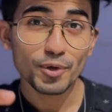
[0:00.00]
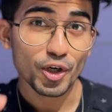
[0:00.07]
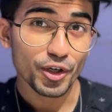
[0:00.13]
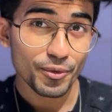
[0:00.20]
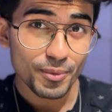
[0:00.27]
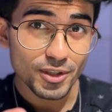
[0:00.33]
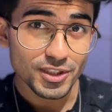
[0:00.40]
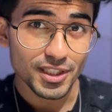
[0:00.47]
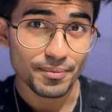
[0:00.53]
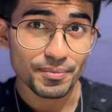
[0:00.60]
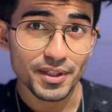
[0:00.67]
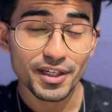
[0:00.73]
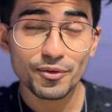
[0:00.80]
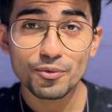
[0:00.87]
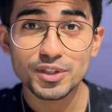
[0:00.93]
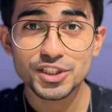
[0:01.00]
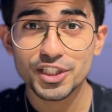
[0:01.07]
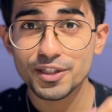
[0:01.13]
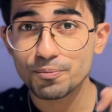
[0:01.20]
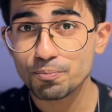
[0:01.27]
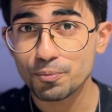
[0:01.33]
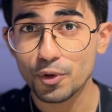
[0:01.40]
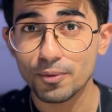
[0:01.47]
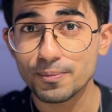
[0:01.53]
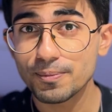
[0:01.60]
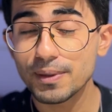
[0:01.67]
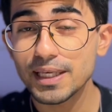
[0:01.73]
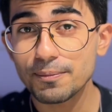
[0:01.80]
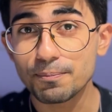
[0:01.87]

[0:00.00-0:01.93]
talking about something which can probably